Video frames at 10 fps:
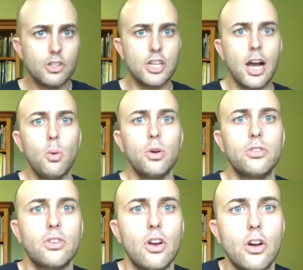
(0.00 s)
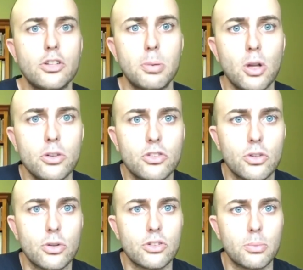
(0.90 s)
Chow wants to know to belong
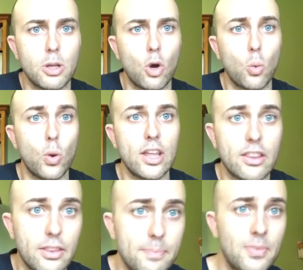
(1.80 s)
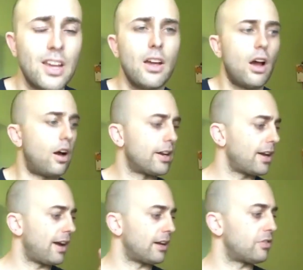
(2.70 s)
to and to belong with.
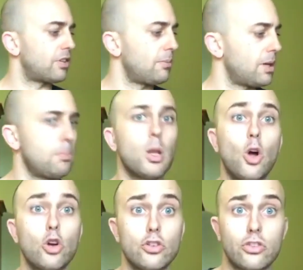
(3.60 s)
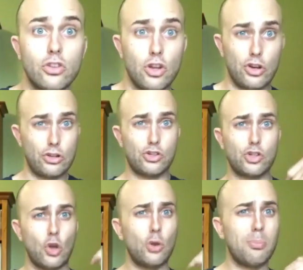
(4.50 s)
Okay, if something belongs
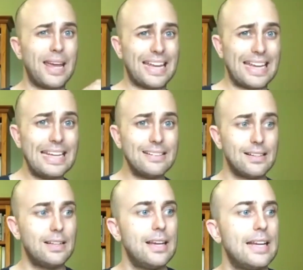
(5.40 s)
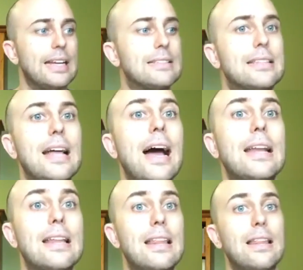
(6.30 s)
to me, it's
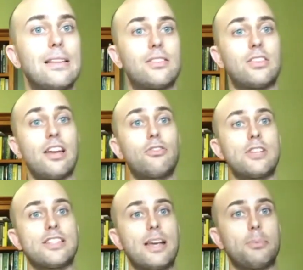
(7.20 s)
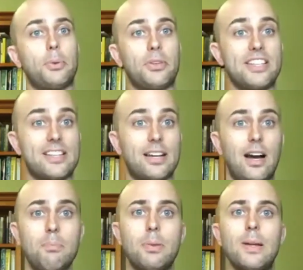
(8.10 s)
that, say for example, this
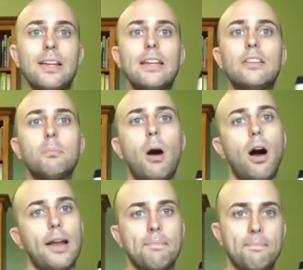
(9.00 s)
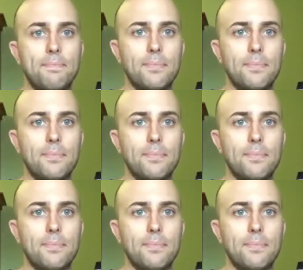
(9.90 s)
cup is mine.